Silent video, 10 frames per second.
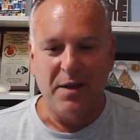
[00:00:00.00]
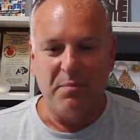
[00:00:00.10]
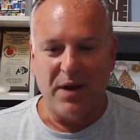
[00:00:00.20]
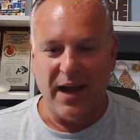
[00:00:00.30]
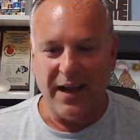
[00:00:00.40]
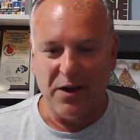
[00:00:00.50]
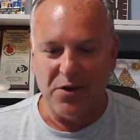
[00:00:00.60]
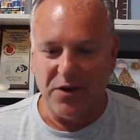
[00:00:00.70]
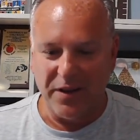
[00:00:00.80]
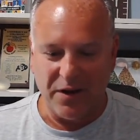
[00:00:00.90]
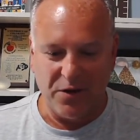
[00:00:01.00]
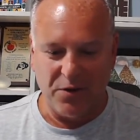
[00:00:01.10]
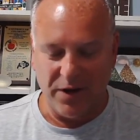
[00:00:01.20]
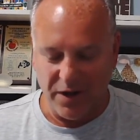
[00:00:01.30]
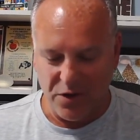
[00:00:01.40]
but I can go
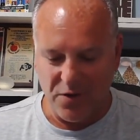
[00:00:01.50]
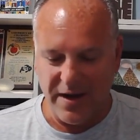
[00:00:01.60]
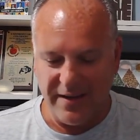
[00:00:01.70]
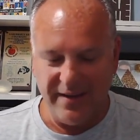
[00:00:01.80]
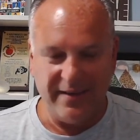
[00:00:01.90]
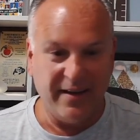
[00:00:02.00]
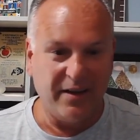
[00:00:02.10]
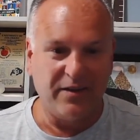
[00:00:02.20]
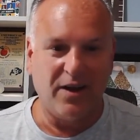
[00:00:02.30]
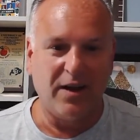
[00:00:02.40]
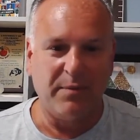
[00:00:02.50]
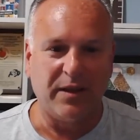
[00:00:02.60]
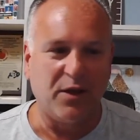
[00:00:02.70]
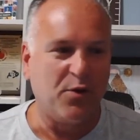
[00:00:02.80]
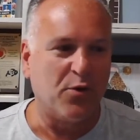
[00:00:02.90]
in great detail and talk
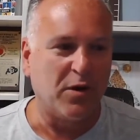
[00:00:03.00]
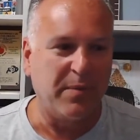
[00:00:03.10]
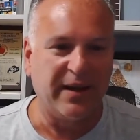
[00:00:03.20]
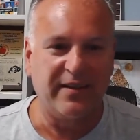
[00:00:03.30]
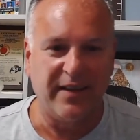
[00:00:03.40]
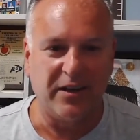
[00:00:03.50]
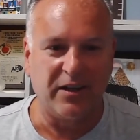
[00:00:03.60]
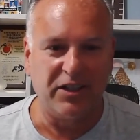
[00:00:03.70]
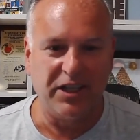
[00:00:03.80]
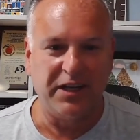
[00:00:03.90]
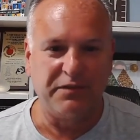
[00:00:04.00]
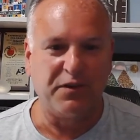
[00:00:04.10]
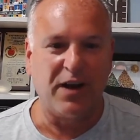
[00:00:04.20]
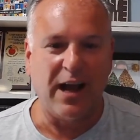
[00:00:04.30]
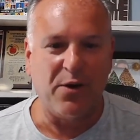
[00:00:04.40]
about the quarterback center exchange
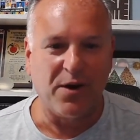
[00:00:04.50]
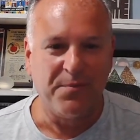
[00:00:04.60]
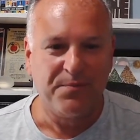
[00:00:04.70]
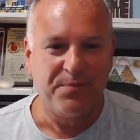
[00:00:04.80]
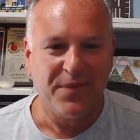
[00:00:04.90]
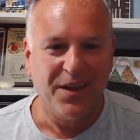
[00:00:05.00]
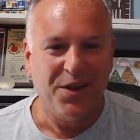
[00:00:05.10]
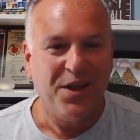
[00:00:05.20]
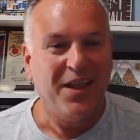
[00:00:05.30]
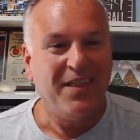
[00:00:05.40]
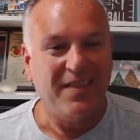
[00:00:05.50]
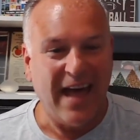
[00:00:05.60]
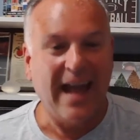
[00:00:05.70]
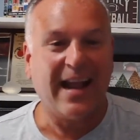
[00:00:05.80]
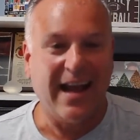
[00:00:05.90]
for an hour.
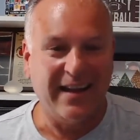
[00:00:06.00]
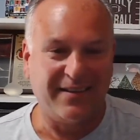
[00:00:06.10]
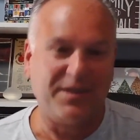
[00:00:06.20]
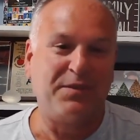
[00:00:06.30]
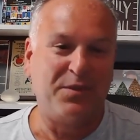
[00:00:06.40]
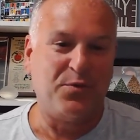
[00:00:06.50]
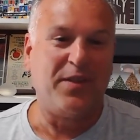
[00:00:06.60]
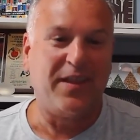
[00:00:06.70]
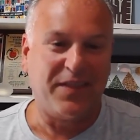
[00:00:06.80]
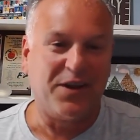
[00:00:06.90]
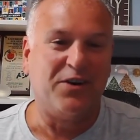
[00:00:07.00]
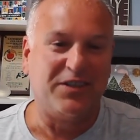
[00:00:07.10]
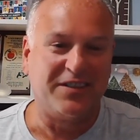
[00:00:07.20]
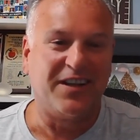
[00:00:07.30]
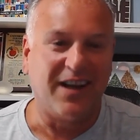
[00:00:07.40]
That guy is the one that the
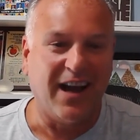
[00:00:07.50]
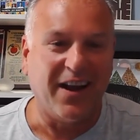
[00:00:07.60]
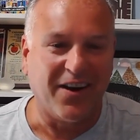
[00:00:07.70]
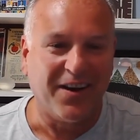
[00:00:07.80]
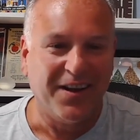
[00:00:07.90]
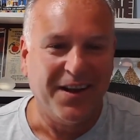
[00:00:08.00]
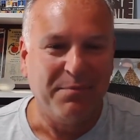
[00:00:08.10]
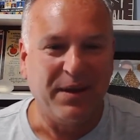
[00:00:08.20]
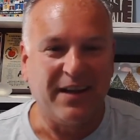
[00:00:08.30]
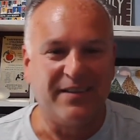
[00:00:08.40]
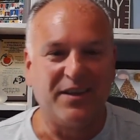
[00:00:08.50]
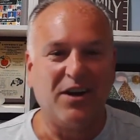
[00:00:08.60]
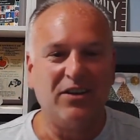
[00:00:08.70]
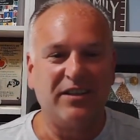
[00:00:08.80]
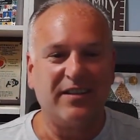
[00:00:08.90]
coach is going to hire, because the
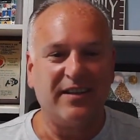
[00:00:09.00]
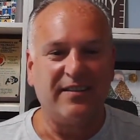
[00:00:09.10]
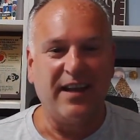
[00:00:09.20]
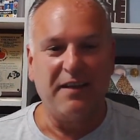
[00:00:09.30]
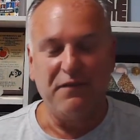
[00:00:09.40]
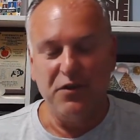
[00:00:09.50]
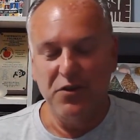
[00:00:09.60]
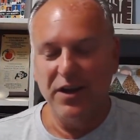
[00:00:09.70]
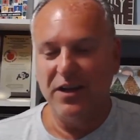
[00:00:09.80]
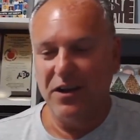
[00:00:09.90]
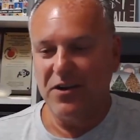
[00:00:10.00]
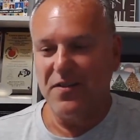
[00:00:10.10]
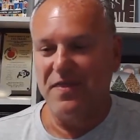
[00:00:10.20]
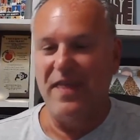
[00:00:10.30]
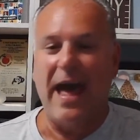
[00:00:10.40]
coach is going to say, if you can
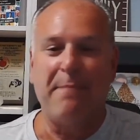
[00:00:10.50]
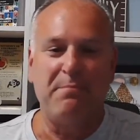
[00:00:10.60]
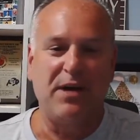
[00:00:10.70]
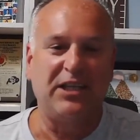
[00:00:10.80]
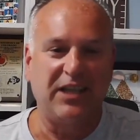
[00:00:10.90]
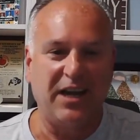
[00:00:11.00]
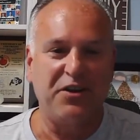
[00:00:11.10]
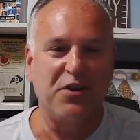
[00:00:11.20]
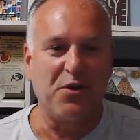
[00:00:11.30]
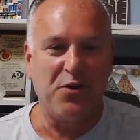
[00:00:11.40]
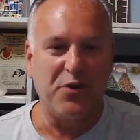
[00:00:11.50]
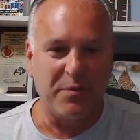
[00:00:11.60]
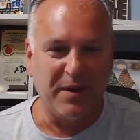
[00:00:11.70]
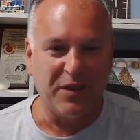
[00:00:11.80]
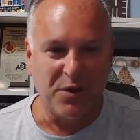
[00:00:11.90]
learn that much on your own
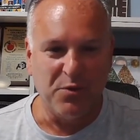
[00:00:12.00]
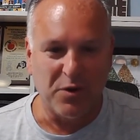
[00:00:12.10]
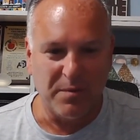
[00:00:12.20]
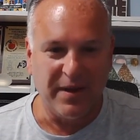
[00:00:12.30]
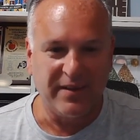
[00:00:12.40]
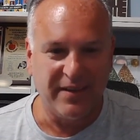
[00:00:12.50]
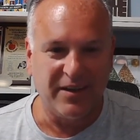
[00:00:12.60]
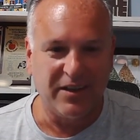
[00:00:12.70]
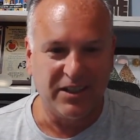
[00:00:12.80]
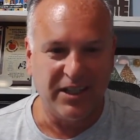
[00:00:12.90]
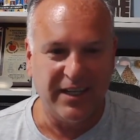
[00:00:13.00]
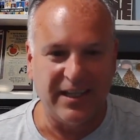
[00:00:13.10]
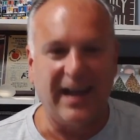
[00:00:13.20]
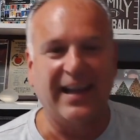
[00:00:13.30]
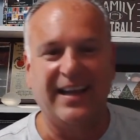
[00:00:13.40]
about the quarterback center exchange,
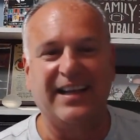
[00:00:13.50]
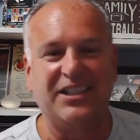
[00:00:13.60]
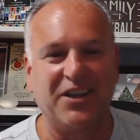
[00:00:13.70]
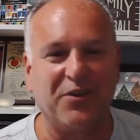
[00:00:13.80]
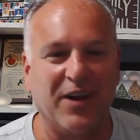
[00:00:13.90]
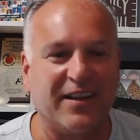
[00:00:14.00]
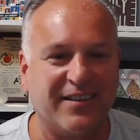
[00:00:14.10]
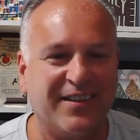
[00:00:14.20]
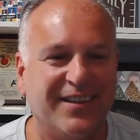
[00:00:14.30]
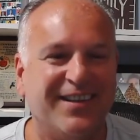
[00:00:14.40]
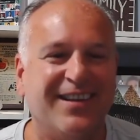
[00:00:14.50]
I can get you the rest.